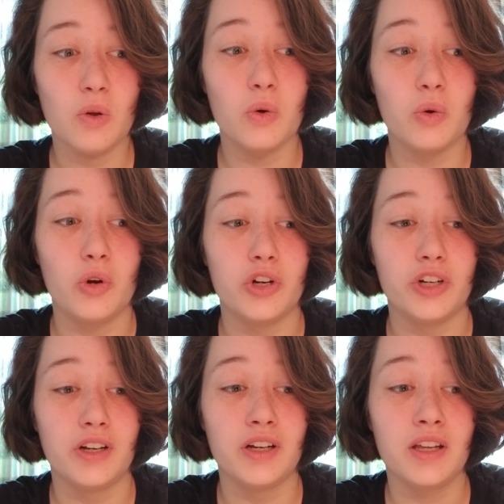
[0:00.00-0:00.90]

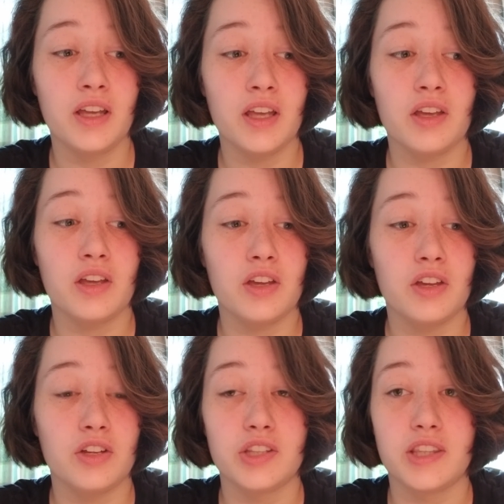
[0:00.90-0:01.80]
or
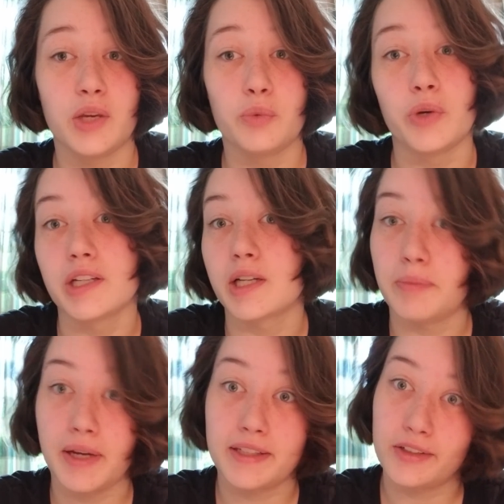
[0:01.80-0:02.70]
they wouldn't come
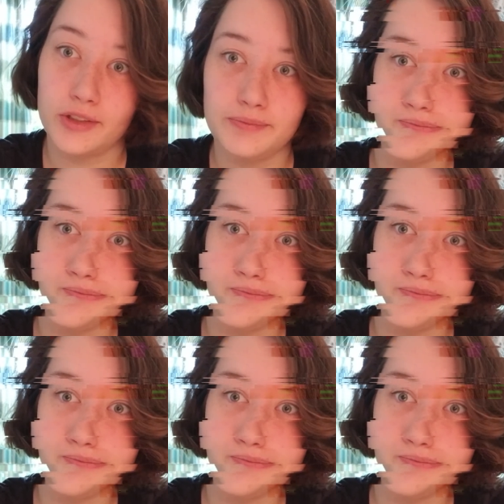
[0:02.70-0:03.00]
back at all.